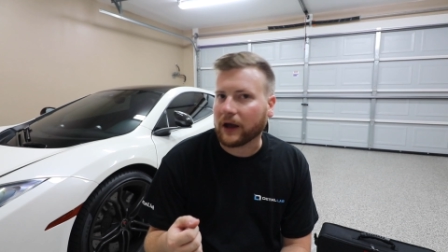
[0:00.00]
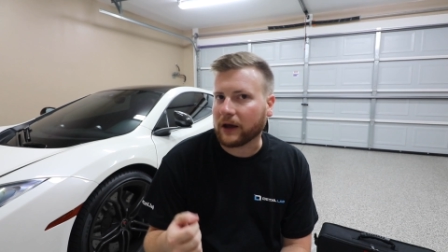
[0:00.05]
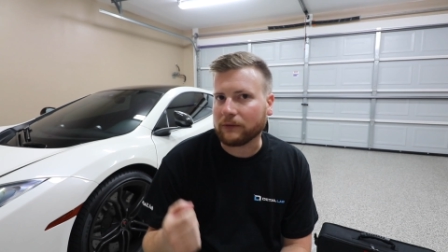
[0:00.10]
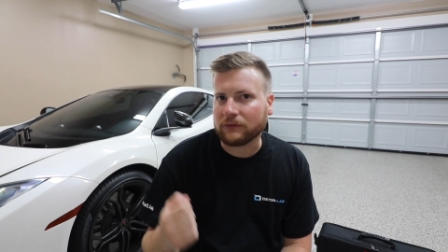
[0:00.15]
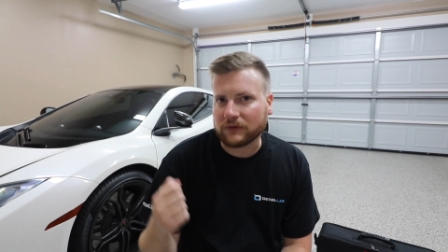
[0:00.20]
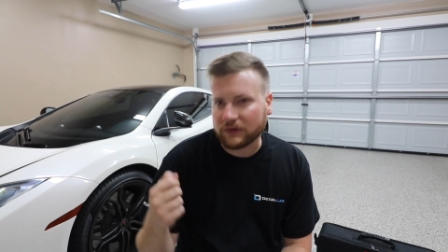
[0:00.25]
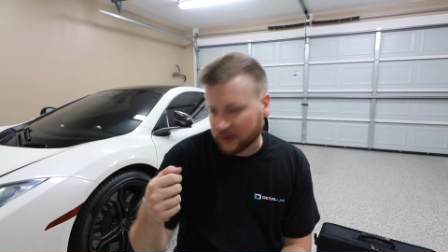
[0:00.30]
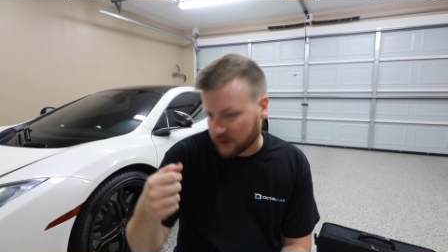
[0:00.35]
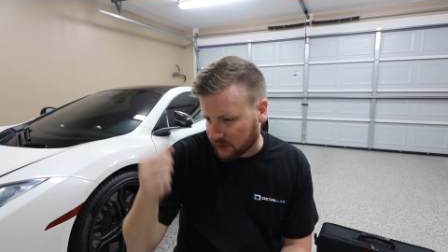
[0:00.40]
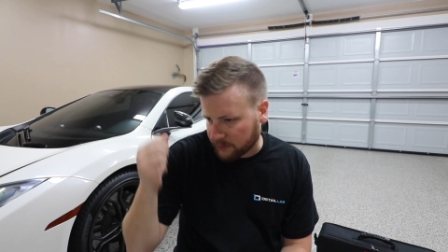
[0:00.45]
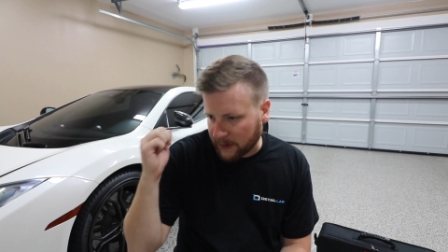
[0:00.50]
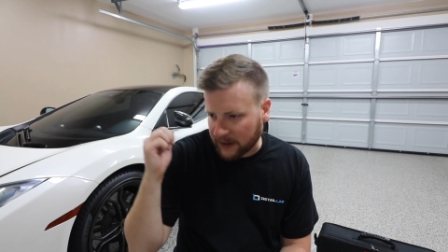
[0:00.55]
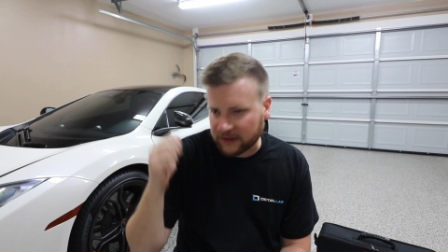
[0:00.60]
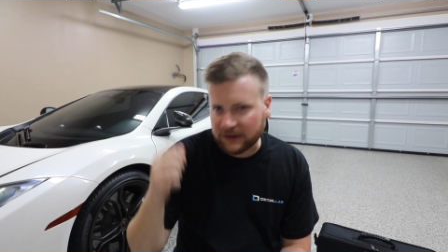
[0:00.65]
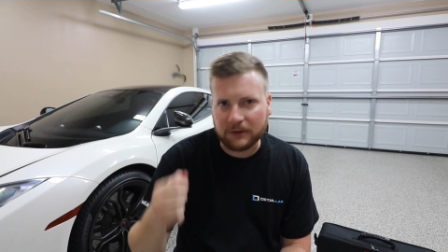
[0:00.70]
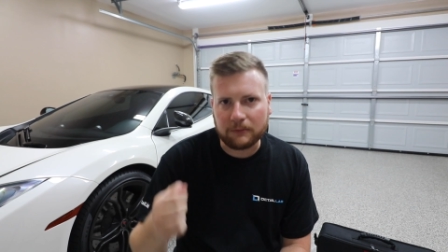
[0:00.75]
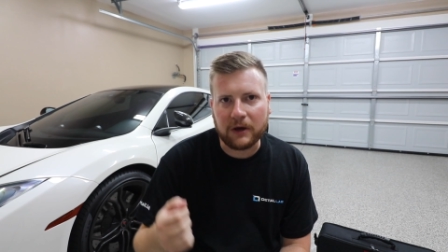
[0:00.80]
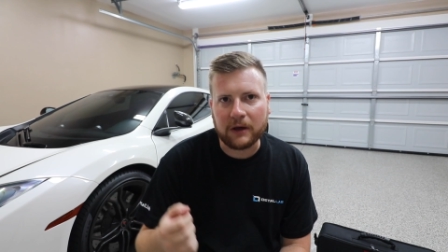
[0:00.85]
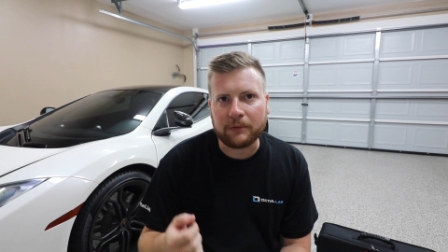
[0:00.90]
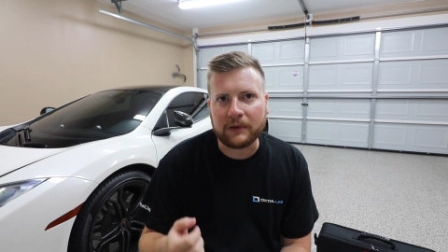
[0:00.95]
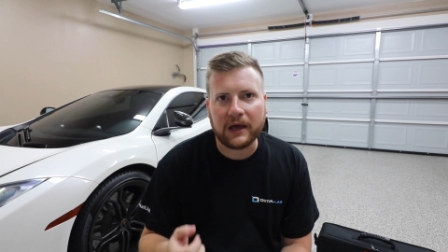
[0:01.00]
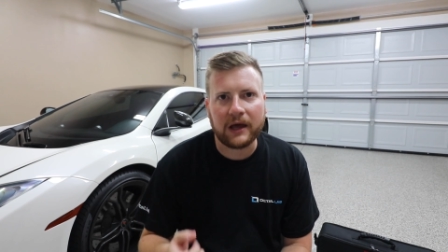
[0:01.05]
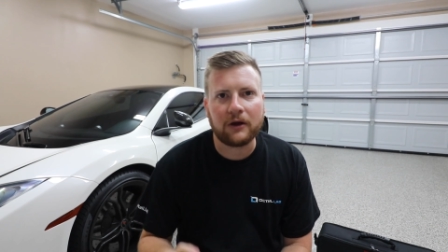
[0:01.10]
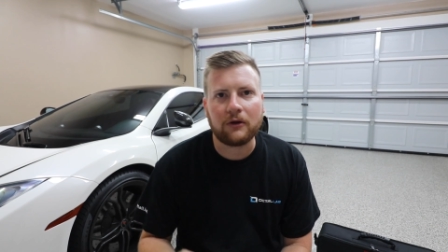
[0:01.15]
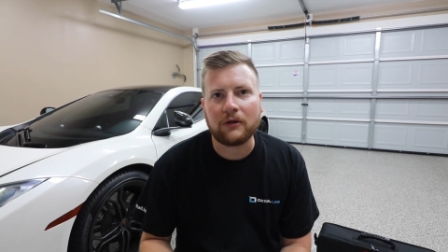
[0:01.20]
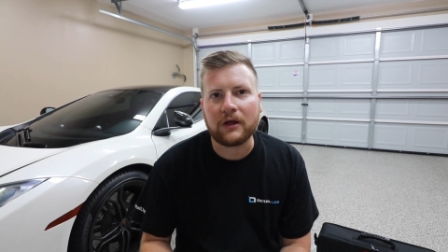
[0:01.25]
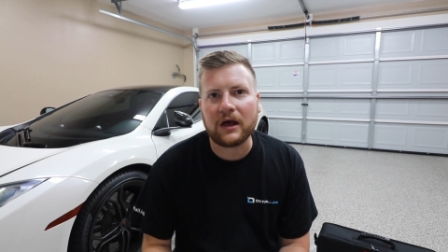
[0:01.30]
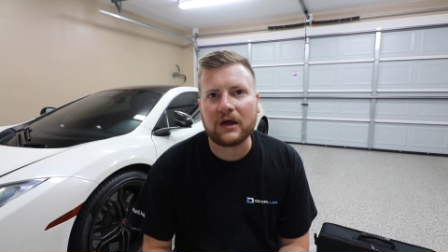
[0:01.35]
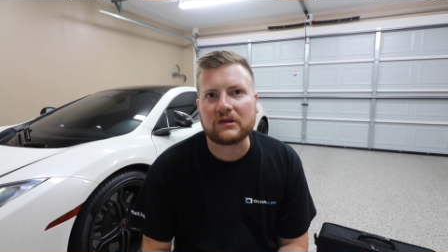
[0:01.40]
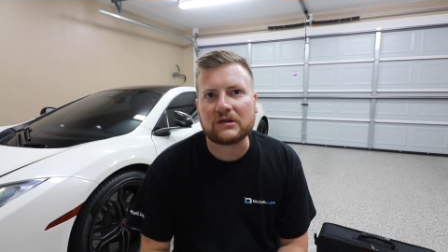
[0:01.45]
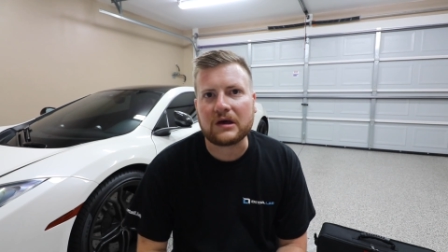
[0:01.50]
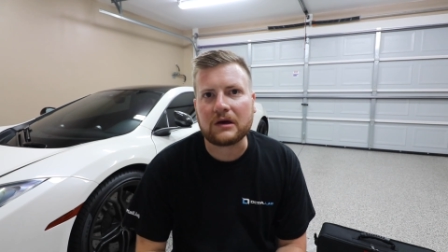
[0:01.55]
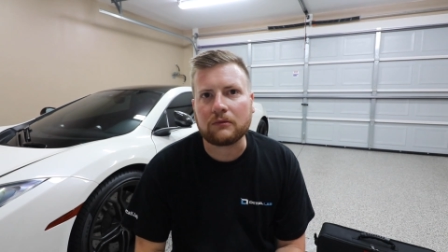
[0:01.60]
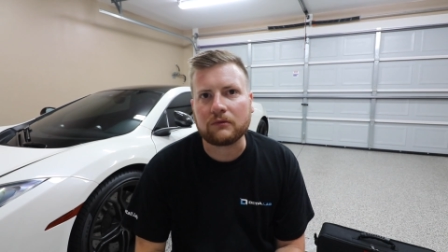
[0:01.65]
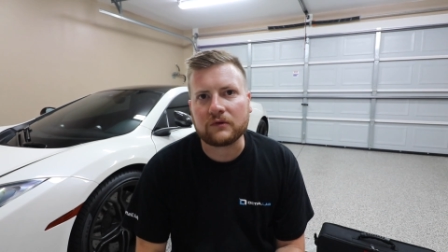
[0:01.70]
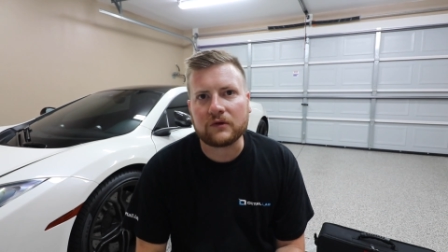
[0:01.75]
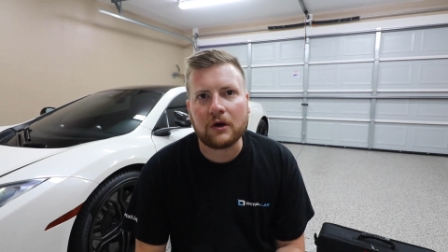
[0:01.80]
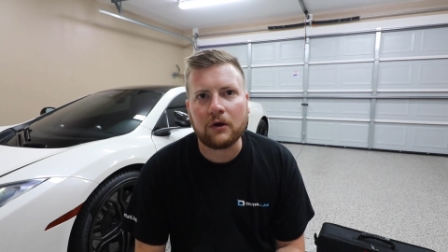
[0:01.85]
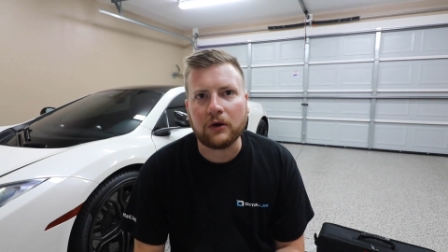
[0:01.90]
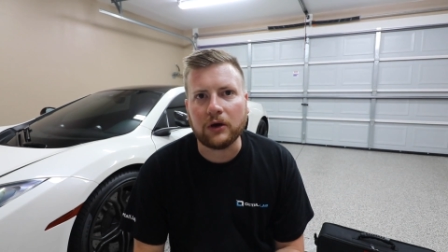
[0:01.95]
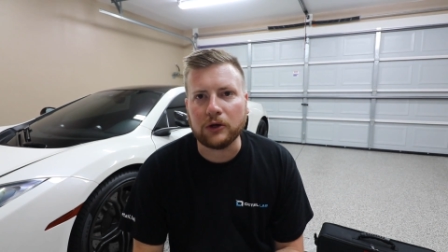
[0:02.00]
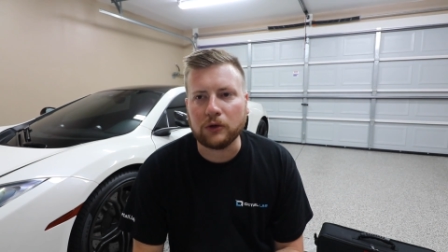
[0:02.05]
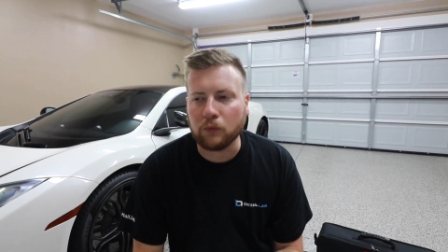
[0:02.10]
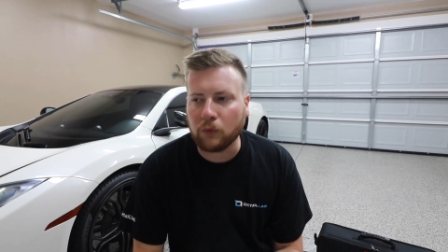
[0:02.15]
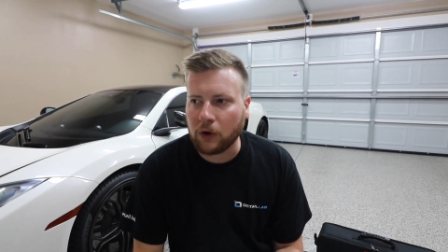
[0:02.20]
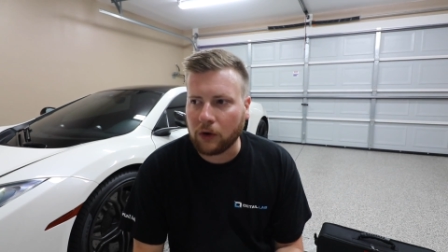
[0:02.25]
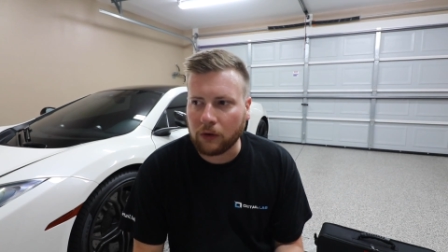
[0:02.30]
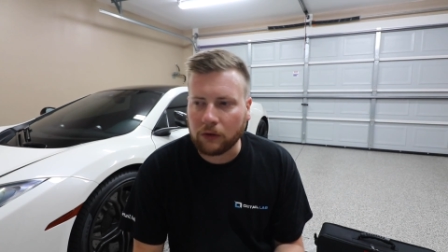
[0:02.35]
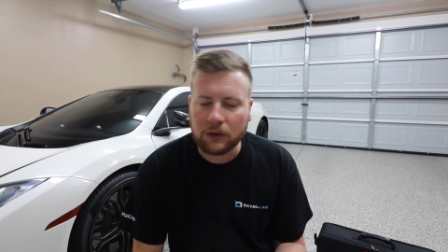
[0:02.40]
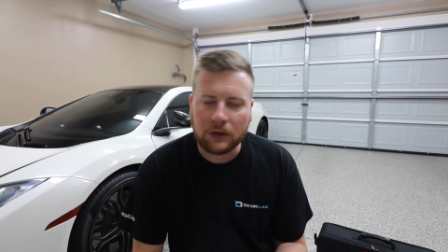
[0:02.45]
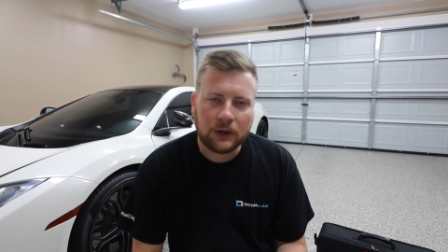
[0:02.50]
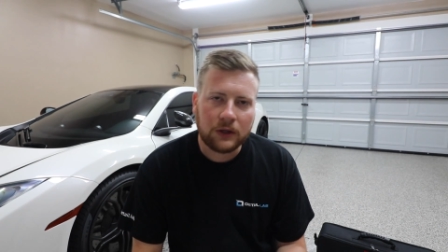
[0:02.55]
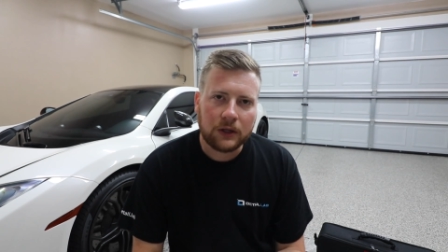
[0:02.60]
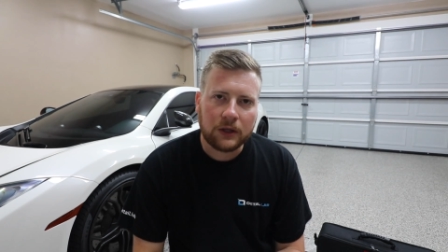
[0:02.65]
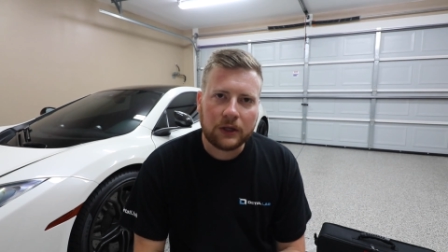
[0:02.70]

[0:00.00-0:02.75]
I was inspecting my panel as I was going. Well,